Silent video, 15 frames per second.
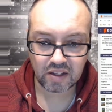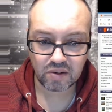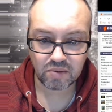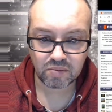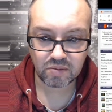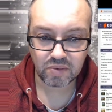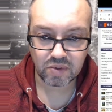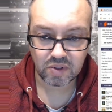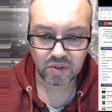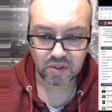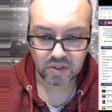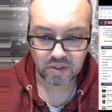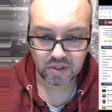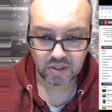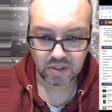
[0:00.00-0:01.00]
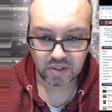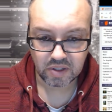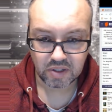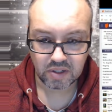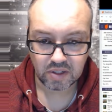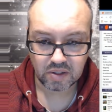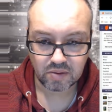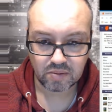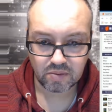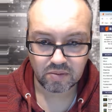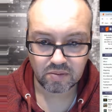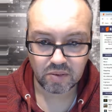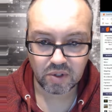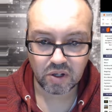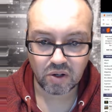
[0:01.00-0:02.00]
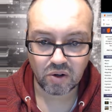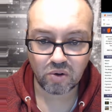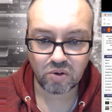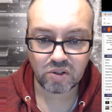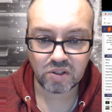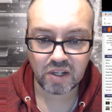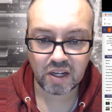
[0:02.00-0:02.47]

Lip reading: them. But you can also stack